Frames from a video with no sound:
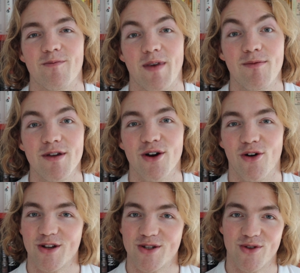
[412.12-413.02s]
maybe
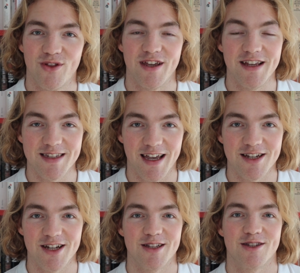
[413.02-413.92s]
going to the East
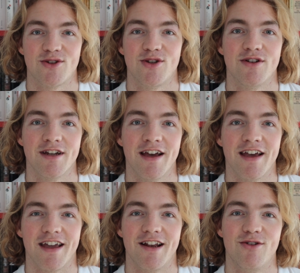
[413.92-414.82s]
Asia Institute
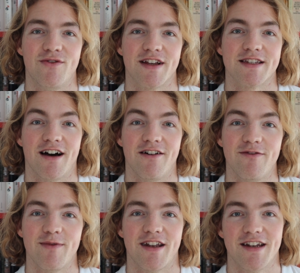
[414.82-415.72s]
in
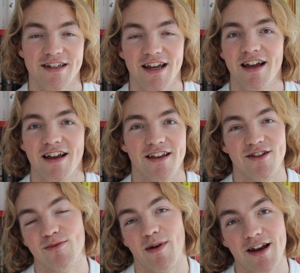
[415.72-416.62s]
Ludwigshafen, and
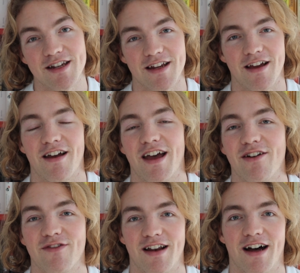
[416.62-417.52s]
you might
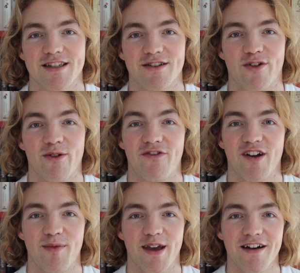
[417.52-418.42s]
have classes from
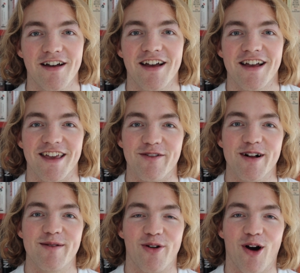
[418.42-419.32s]
Vermeer, he
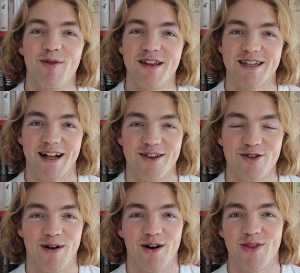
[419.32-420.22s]
will probably tell you
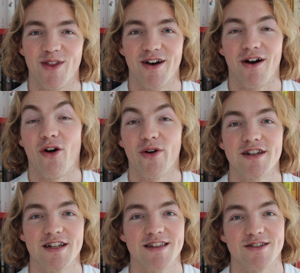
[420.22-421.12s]
about the
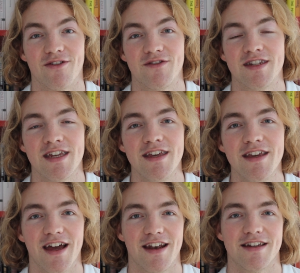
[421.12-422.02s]
origins of
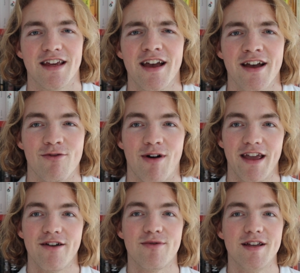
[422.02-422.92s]
tea and
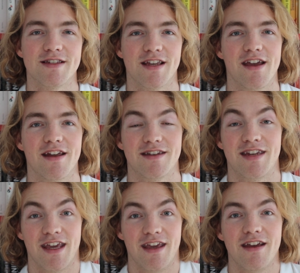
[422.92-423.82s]
why we say
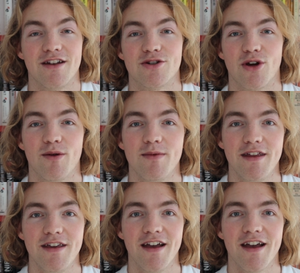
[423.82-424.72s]
tea in
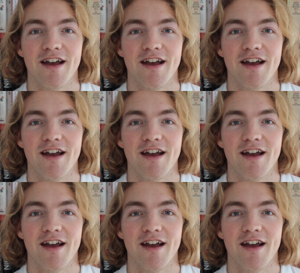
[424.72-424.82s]
Germany,